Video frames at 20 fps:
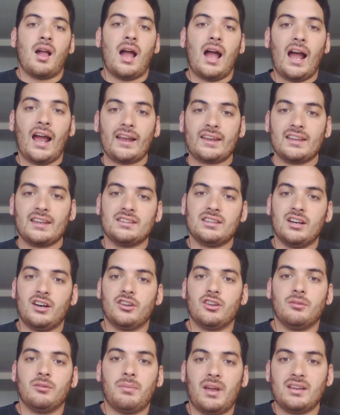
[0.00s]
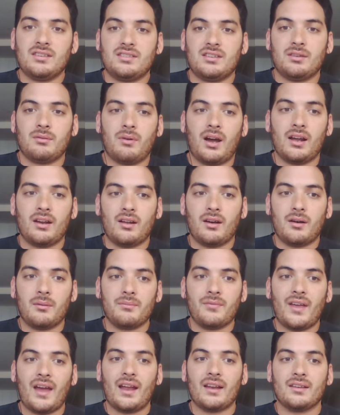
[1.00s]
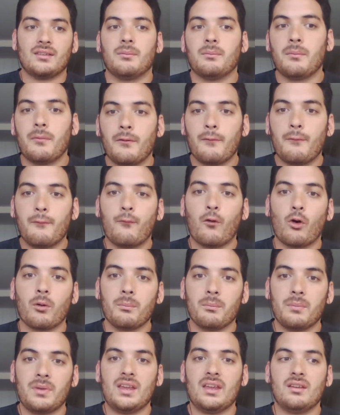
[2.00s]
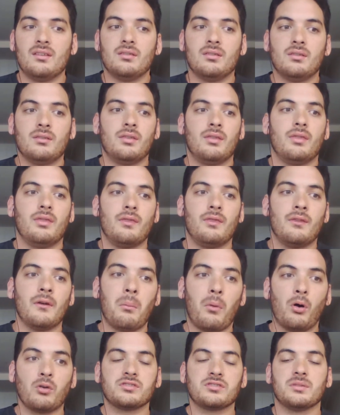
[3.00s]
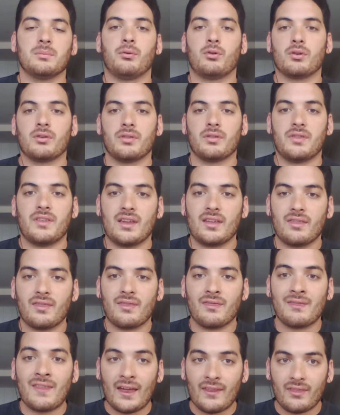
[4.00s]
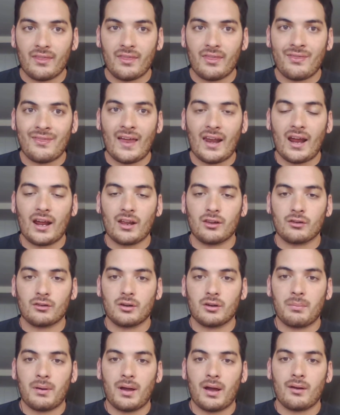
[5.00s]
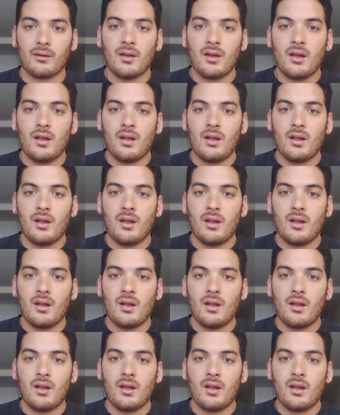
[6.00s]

I can tell you basically, right, that for me, the most important thing that I learned about